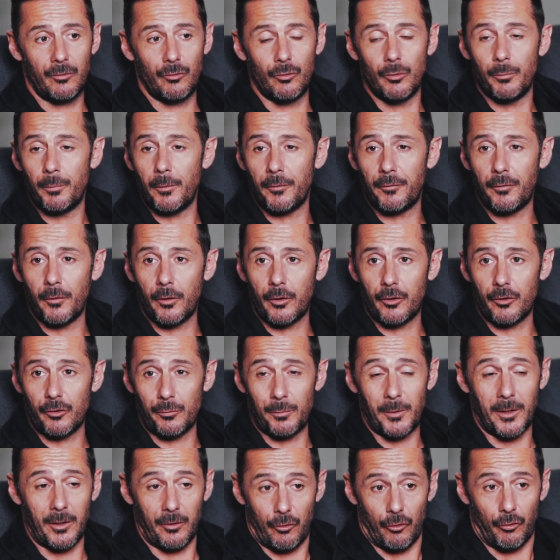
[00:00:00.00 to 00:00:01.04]
super focused,
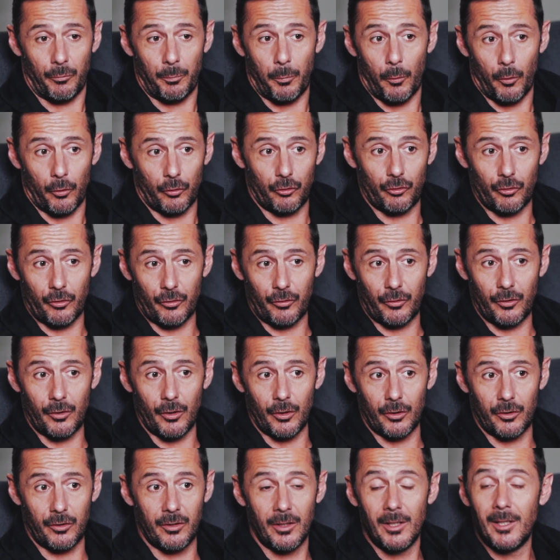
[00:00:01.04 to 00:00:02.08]
because the sport just
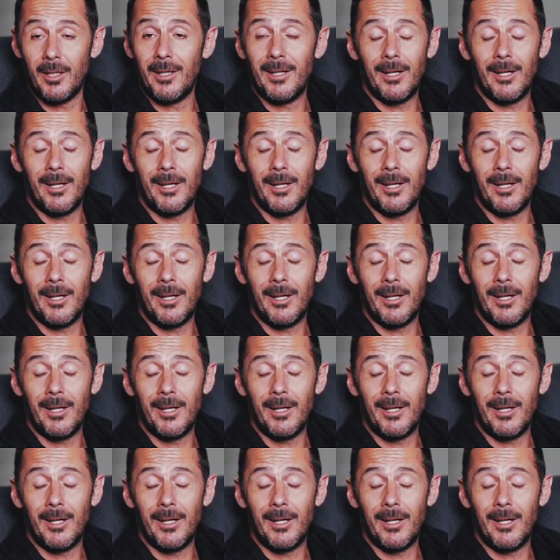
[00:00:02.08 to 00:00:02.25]
got